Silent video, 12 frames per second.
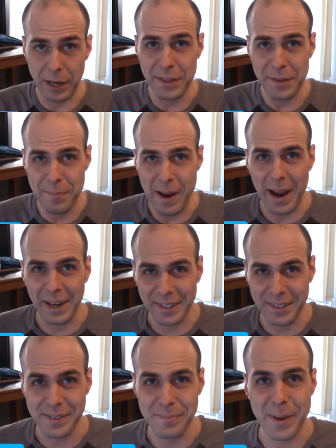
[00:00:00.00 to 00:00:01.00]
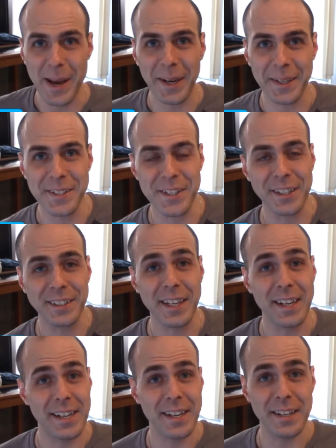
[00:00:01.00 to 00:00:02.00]
on the back of the packaging that
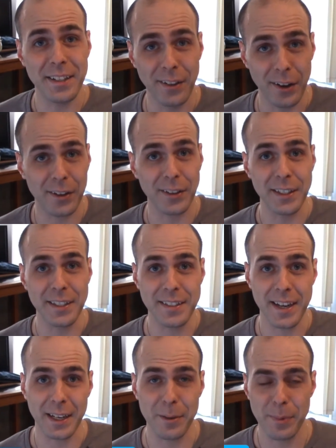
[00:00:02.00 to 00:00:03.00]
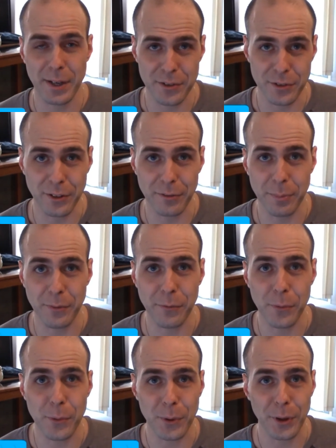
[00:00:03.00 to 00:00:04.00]
I had luckily taken a picture of
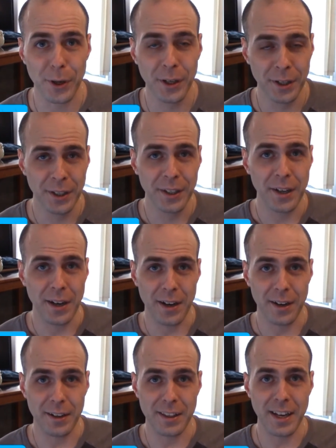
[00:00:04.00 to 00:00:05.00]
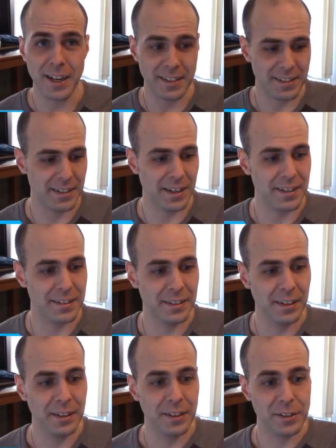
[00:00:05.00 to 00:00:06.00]
before uh, that it says,
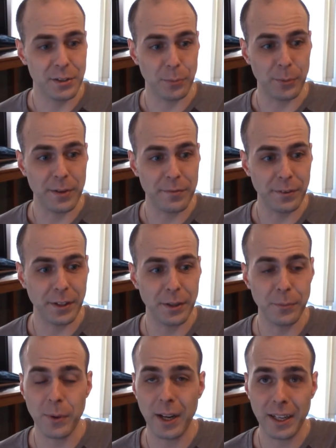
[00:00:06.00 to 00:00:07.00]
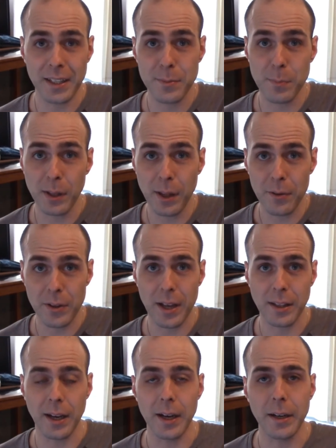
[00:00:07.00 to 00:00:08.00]
to refill it when it gets below
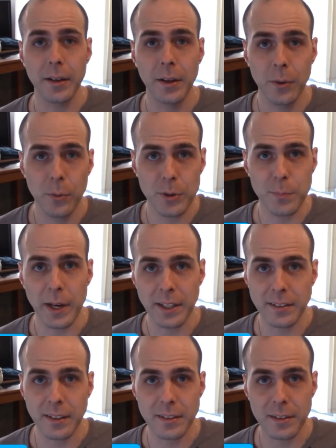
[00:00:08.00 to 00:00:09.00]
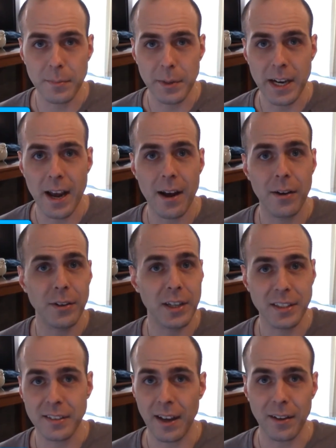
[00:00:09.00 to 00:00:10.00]
that line, which makes sense to me now.
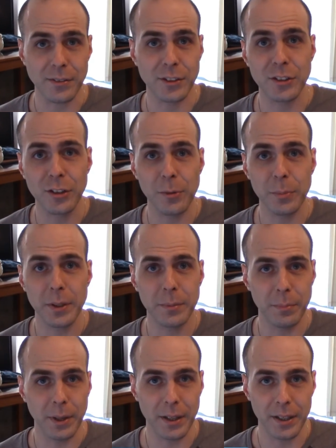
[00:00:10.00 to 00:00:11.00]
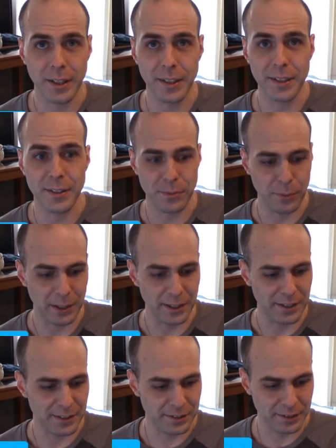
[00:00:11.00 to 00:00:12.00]
It sounds stupid, but it is what it
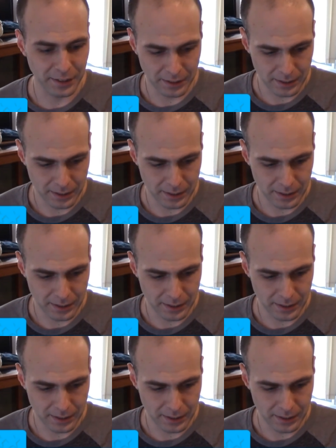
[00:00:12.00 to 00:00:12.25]
is.